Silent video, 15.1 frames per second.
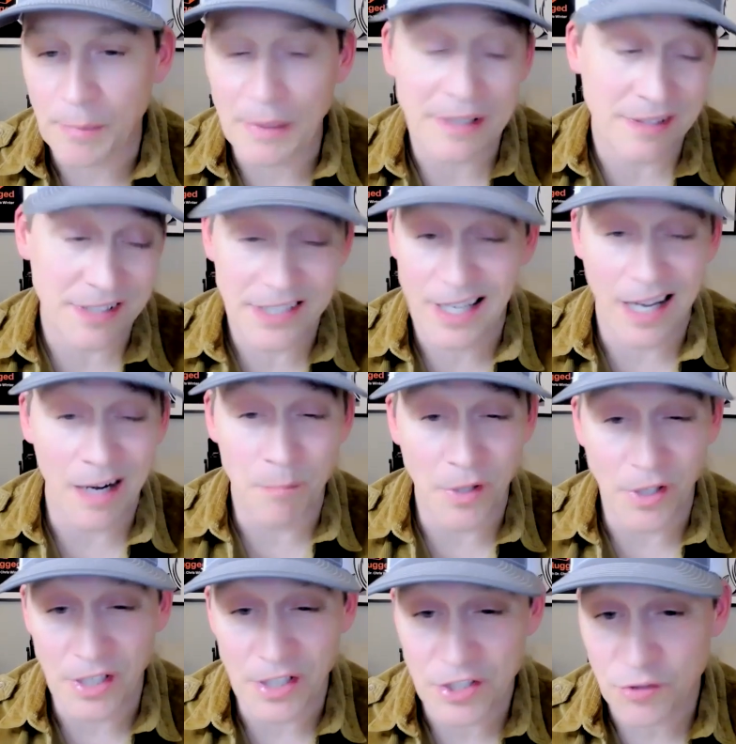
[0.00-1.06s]
I mean, she's got a
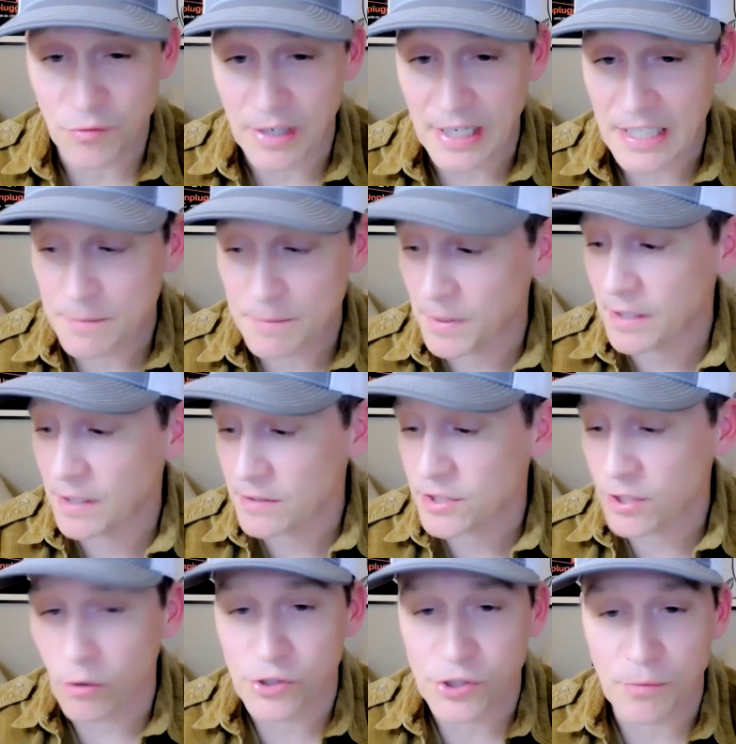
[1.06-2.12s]
million strengths, but
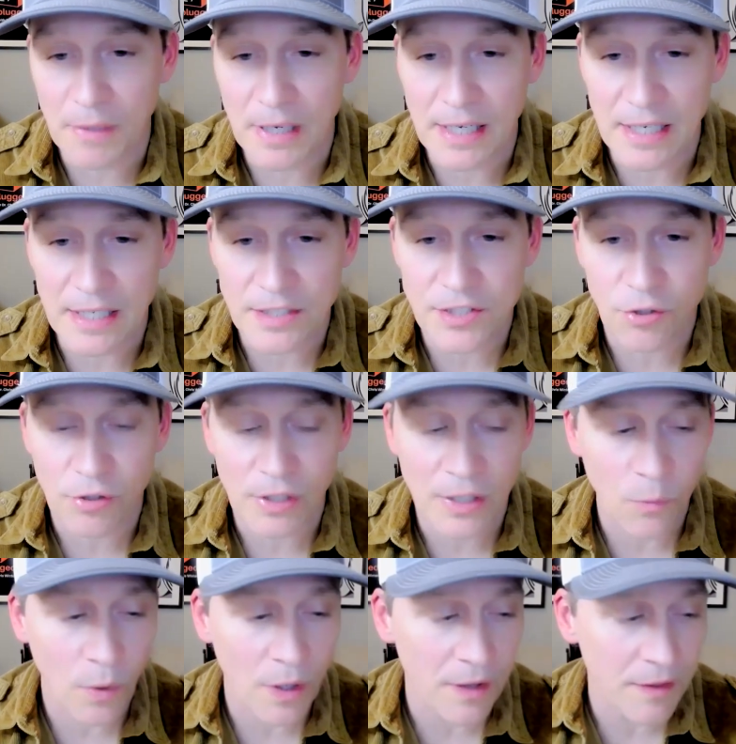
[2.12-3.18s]
social media is certainly
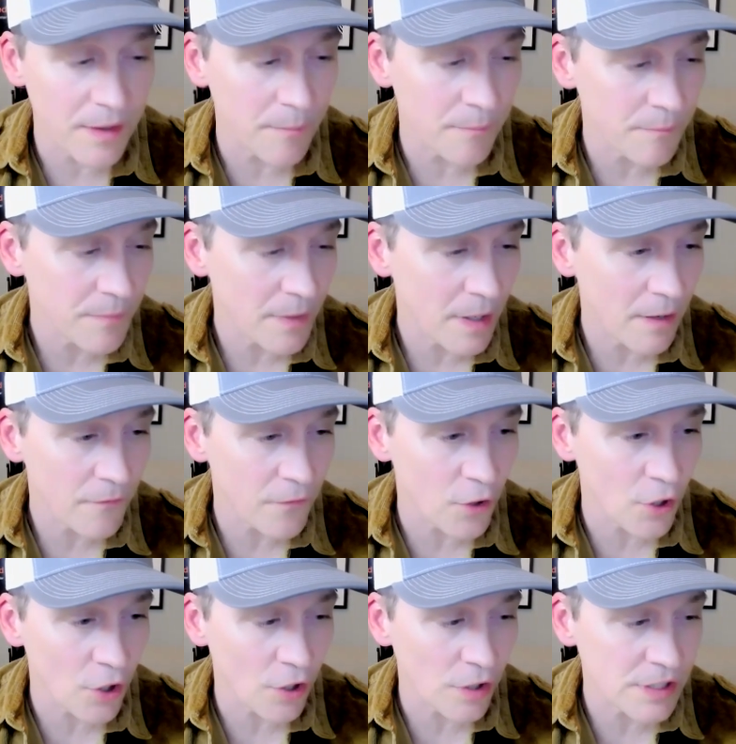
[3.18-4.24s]
one of them for
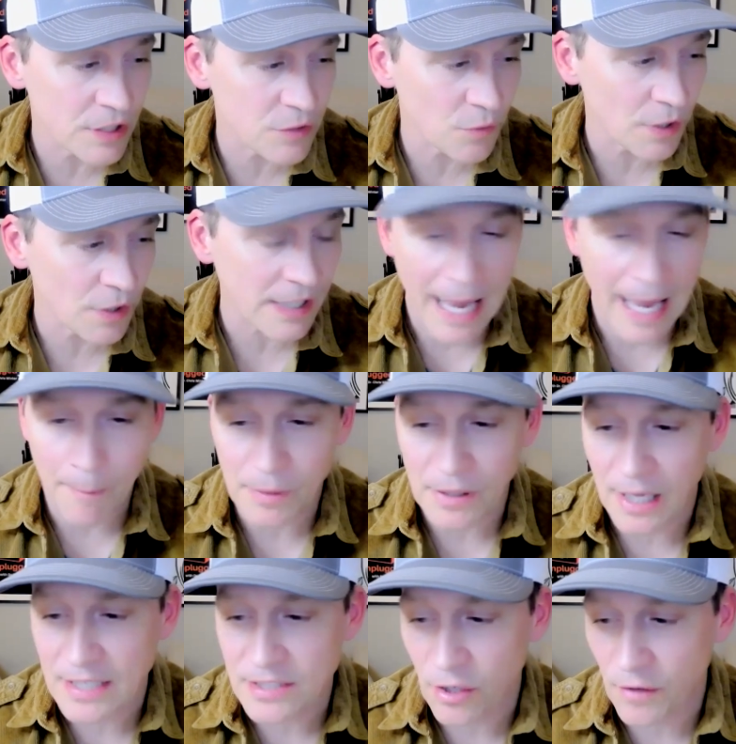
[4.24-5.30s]
her. She's really
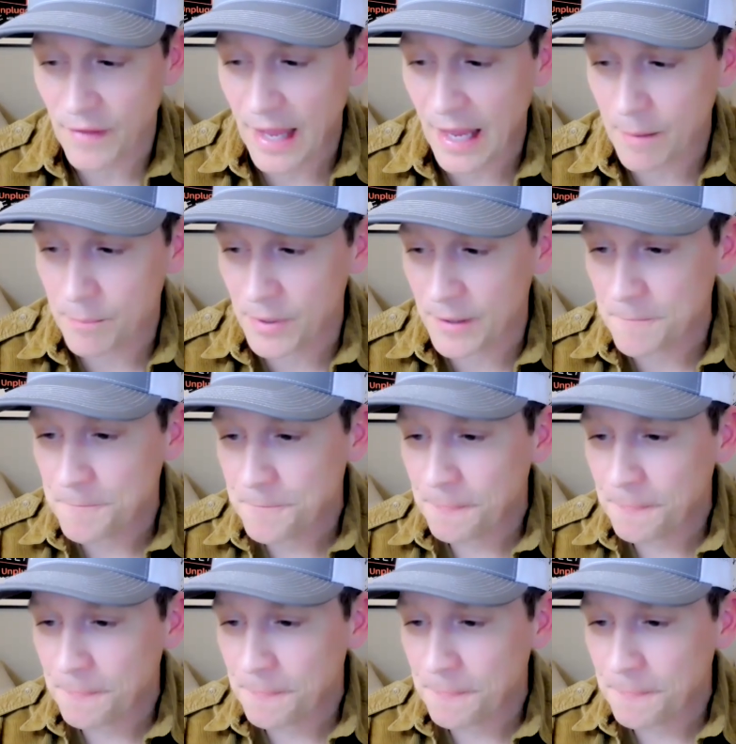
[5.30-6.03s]
capitalized on that. But